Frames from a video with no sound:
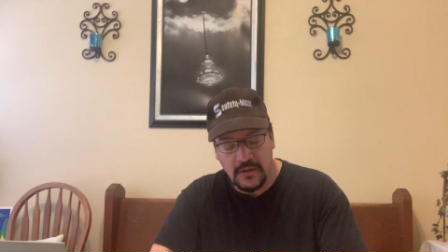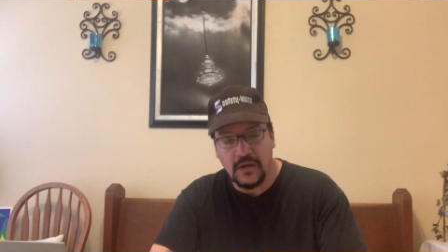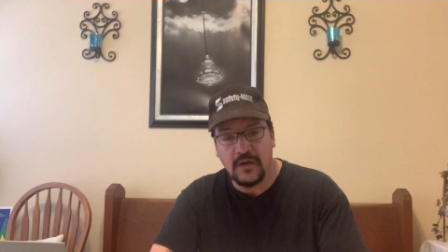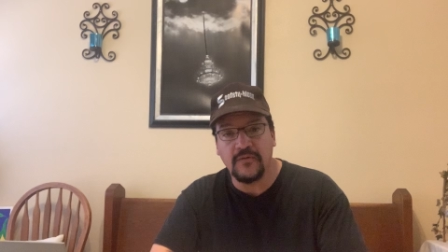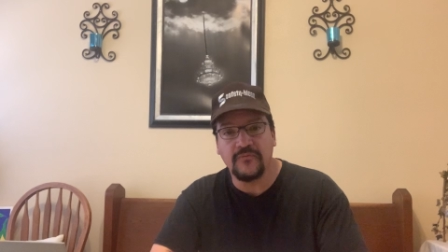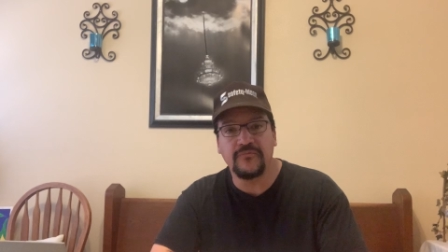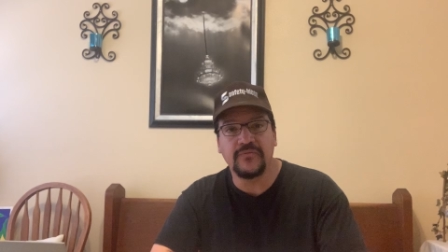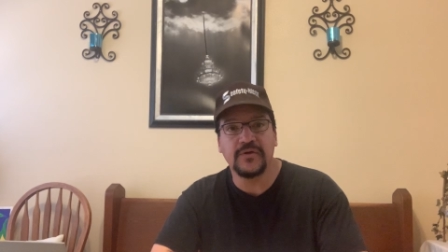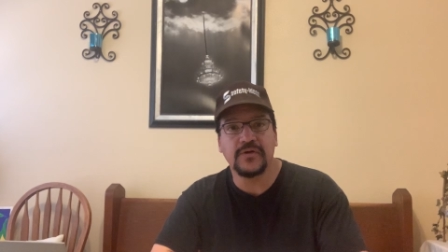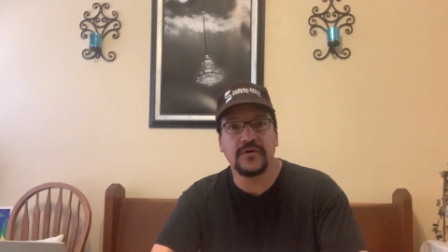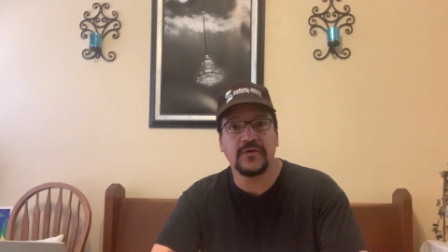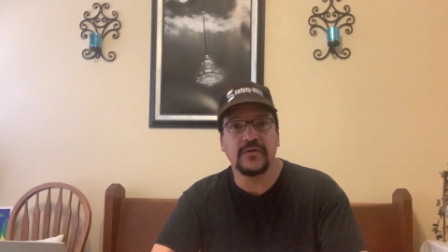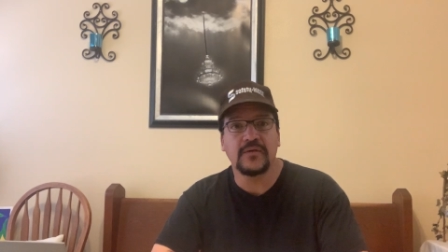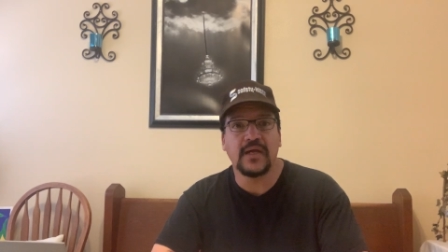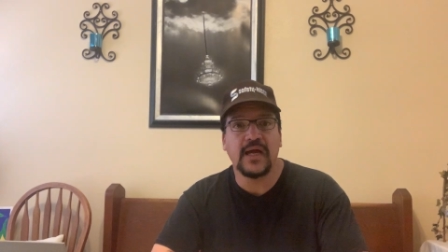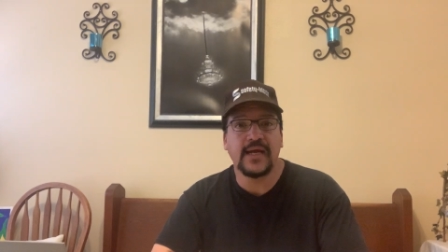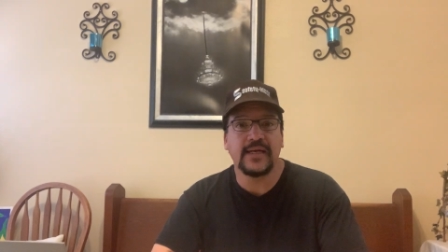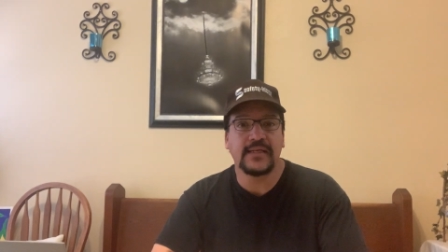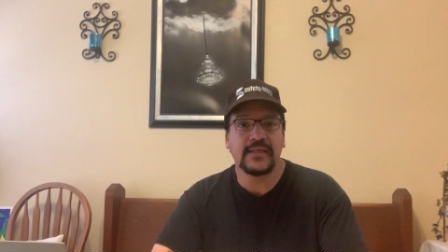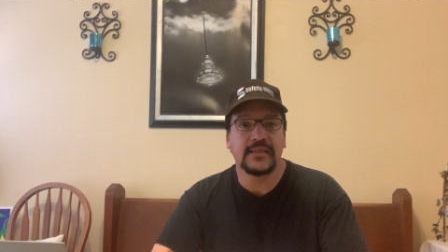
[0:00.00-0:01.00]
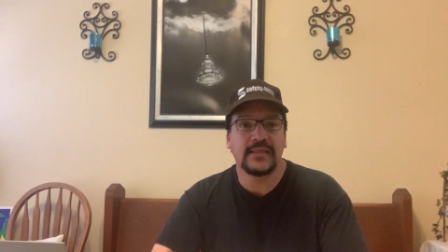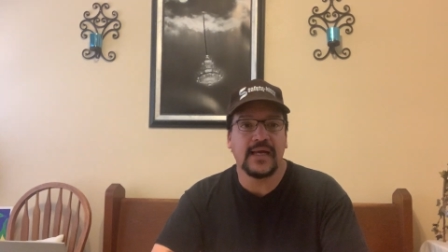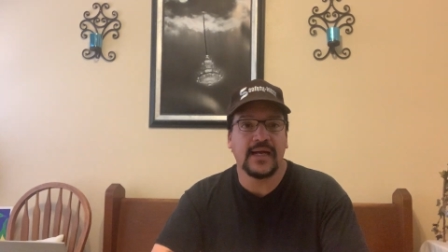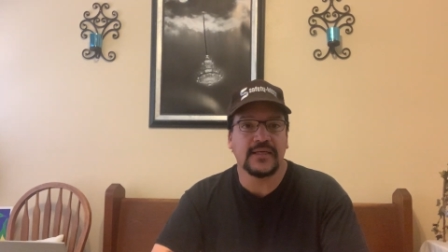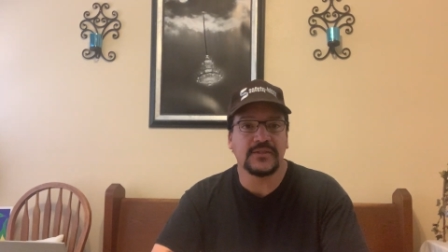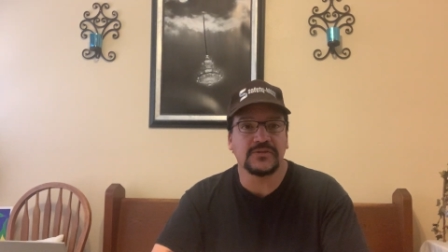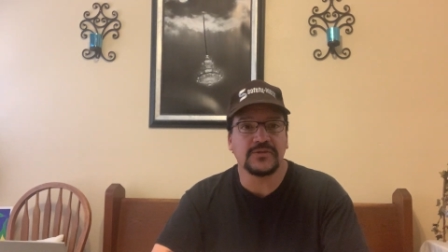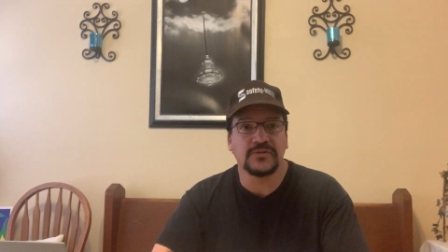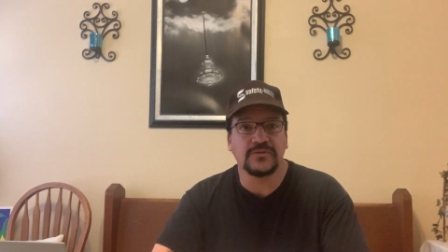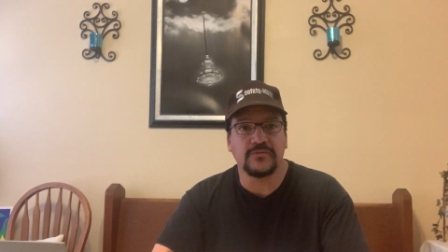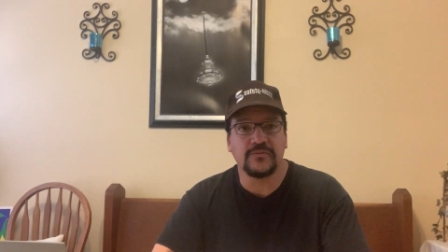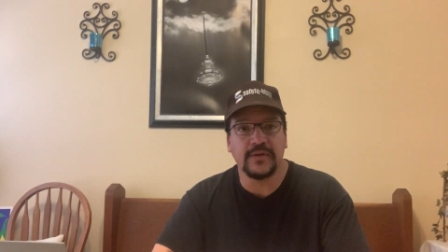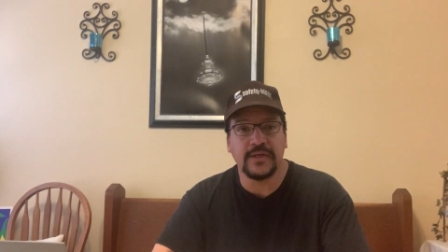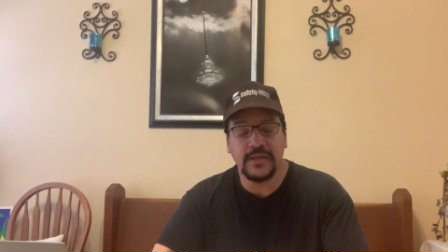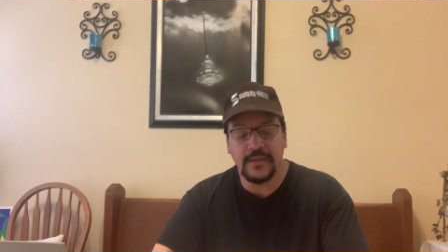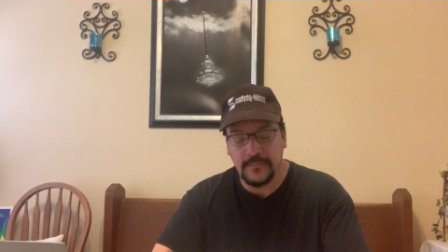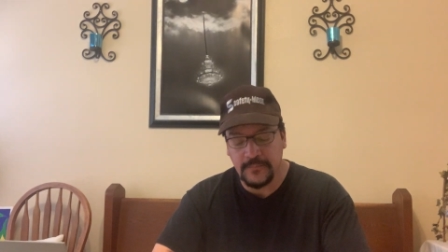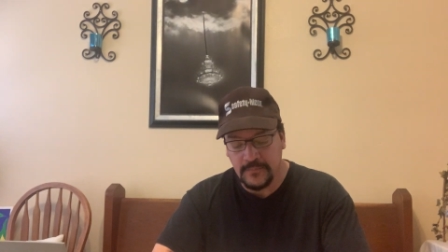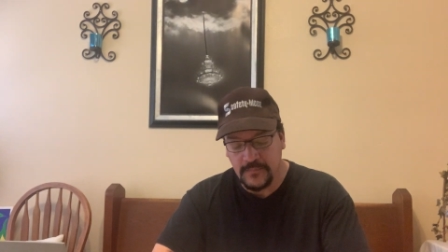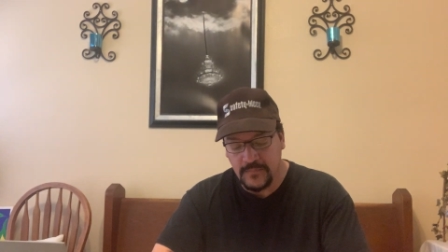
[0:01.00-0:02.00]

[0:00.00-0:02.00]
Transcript: on figure 90-3.